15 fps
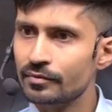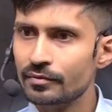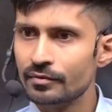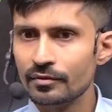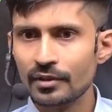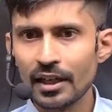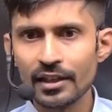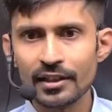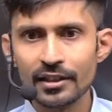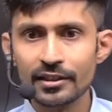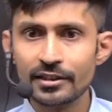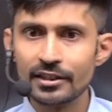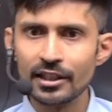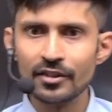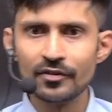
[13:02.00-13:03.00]
That
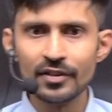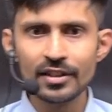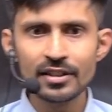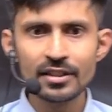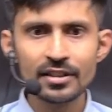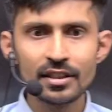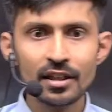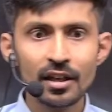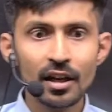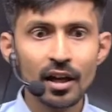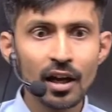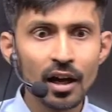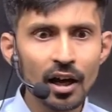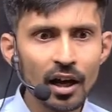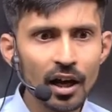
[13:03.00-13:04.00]
itself is
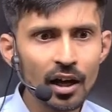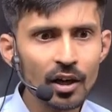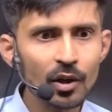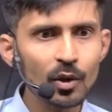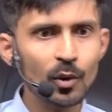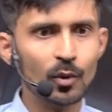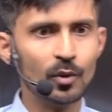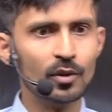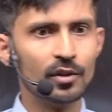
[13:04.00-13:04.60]
unknown.